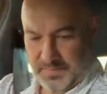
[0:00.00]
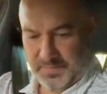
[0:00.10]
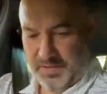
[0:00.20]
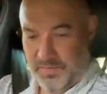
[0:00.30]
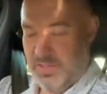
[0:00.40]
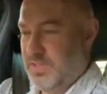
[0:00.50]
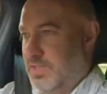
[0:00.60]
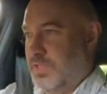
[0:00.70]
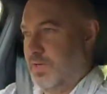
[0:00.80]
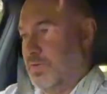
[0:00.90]
If I just
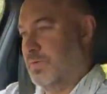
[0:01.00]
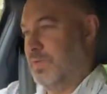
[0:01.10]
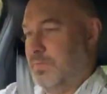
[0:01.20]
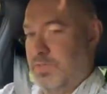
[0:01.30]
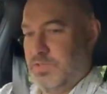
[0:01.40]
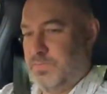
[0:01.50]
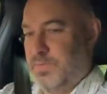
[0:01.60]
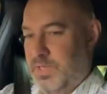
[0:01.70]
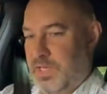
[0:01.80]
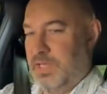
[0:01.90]
go, let me just put
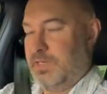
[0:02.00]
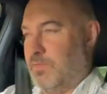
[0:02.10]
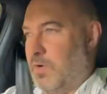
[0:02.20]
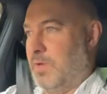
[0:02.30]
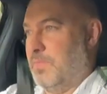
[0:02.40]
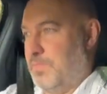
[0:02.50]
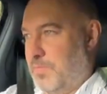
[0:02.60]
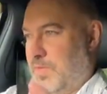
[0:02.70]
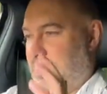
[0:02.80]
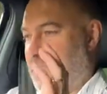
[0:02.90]
it in, right,
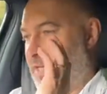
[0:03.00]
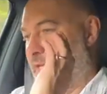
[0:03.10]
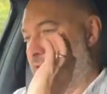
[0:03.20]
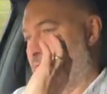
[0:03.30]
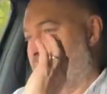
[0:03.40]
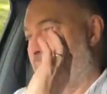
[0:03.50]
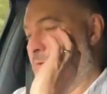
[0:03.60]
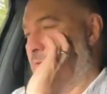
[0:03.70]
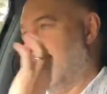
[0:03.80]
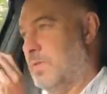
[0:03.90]
it's in electric
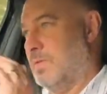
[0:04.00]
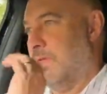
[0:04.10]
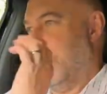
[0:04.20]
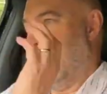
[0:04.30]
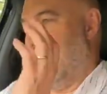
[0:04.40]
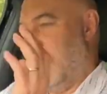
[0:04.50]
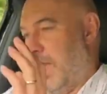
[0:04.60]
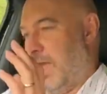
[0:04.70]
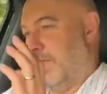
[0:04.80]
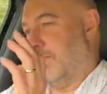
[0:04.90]
mode,
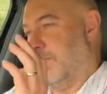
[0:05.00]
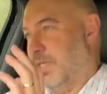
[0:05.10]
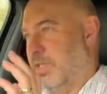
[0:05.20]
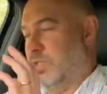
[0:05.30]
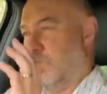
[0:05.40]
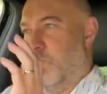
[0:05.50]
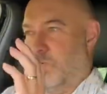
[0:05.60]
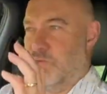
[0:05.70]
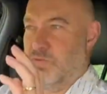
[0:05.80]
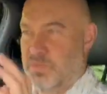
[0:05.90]
and it just won't
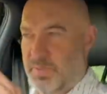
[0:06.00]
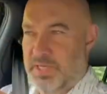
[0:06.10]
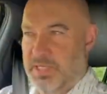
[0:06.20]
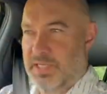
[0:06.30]
lose speed.